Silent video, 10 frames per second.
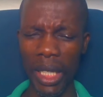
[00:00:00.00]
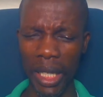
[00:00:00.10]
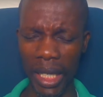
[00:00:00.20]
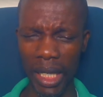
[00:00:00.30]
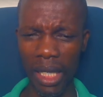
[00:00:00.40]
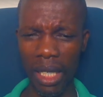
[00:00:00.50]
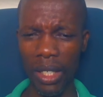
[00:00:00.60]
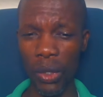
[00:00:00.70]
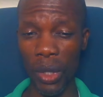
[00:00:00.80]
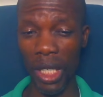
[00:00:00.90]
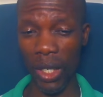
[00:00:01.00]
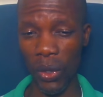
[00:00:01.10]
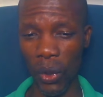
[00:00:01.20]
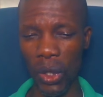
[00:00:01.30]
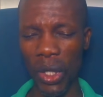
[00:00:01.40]
this to take
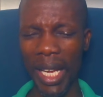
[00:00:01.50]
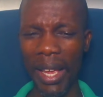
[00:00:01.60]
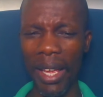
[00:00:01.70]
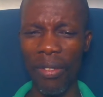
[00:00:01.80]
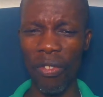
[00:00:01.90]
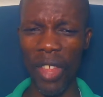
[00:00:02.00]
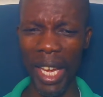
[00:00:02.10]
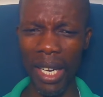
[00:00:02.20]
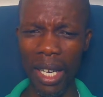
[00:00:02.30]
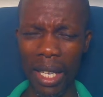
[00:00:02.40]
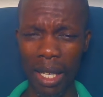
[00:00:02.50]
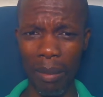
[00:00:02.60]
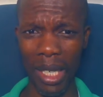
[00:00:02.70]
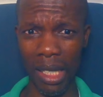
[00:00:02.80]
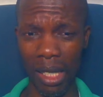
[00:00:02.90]
root, then he
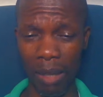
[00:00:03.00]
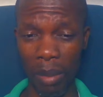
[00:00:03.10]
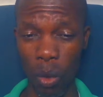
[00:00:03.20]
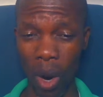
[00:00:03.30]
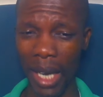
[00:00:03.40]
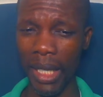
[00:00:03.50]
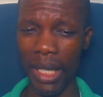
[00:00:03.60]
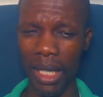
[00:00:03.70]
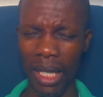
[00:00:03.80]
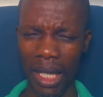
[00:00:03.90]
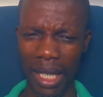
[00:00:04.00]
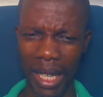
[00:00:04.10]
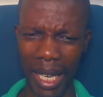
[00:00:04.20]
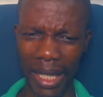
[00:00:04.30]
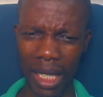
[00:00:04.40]
must be warned
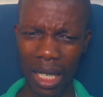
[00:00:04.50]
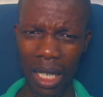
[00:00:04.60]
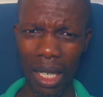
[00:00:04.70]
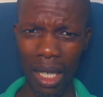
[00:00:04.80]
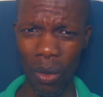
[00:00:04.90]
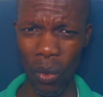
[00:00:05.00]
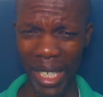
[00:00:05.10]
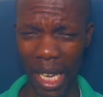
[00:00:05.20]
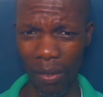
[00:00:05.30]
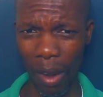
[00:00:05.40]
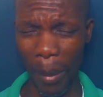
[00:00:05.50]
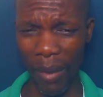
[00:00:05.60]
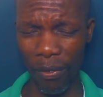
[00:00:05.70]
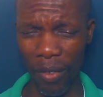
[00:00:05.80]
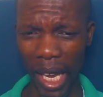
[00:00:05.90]
that whatever
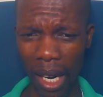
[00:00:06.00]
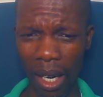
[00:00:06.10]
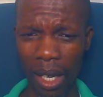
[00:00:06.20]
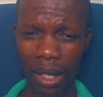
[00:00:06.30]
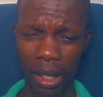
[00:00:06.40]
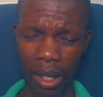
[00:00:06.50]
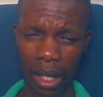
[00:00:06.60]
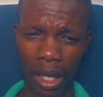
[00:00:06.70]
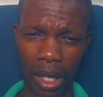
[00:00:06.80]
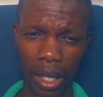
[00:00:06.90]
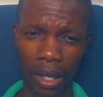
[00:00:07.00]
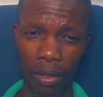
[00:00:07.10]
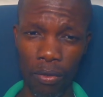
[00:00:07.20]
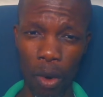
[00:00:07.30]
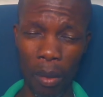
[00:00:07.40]
befell
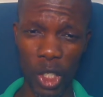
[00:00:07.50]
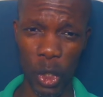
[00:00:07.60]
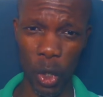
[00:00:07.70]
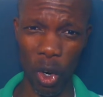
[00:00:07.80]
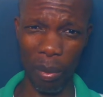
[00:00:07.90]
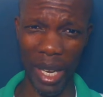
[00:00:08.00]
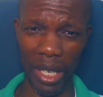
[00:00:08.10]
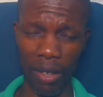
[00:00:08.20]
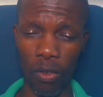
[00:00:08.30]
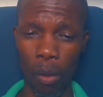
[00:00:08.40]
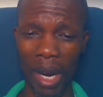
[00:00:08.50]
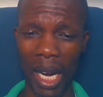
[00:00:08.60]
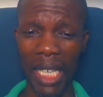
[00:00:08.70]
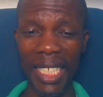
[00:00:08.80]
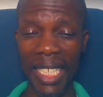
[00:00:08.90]
former strongman,
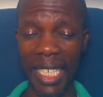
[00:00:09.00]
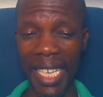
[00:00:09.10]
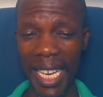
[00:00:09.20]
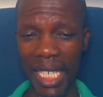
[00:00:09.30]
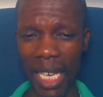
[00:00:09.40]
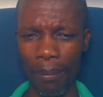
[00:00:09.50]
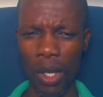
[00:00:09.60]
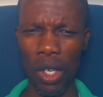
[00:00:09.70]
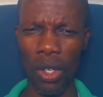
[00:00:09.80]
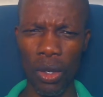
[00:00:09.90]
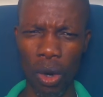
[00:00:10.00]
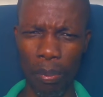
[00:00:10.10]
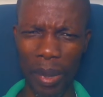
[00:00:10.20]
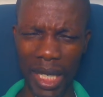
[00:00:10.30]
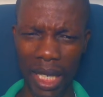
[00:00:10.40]
former dictator
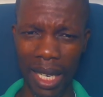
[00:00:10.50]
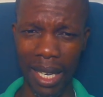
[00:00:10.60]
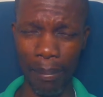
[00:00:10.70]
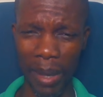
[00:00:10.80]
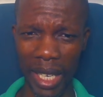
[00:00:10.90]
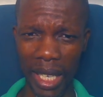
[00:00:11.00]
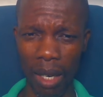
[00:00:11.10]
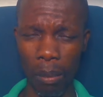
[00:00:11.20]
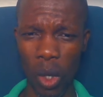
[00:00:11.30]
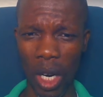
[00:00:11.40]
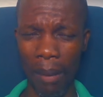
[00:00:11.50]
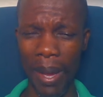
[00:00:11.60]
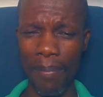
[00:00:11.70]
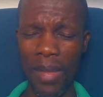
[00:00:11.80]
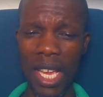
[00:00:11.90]
Robert Gabriel
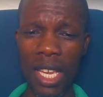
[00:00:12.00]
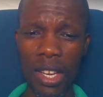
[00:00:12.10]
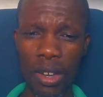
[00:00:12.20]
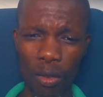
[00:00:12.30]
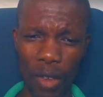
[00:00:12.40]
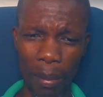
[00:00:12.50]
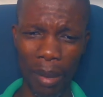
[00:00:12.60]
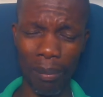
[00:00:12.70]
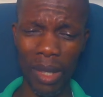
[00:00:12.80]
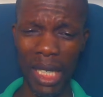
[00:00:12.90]
Mugabe in November